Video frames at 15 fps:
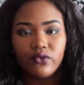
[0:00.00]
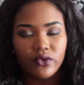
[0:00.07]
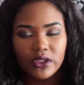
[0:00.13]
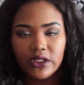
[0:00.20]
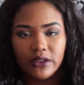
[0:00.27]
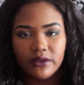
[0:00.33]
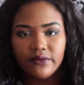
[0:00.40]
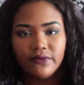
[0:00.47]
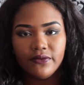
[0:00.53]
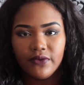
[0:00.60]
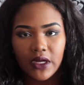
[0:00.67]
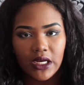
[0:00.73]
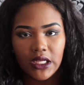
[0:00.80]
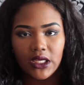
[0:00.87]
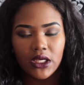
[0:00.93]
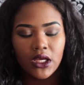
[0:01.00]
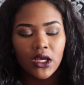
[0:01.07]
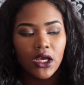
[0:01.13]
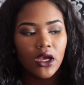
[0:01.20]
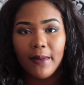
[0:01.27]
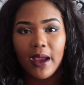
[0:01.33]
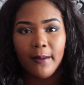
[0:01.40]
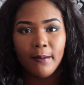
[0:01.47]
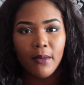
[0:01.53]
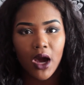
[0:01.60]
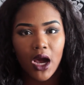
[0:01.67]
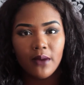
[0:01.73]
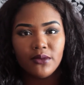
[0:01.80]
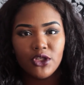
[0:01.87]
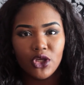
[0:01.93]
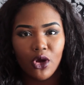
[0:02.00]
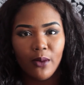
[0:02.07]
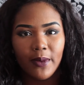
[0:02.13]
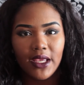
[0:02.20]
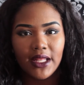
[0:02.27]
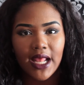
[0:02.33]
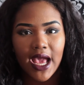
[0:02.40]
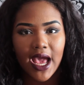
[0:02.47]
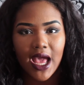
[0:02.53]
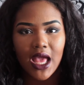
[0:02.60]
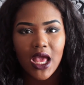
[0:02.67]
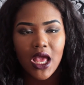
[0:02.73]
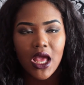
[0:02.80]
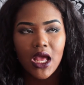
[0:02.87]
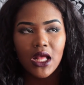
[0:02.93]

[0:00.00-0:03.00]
really funny. My mom told me that,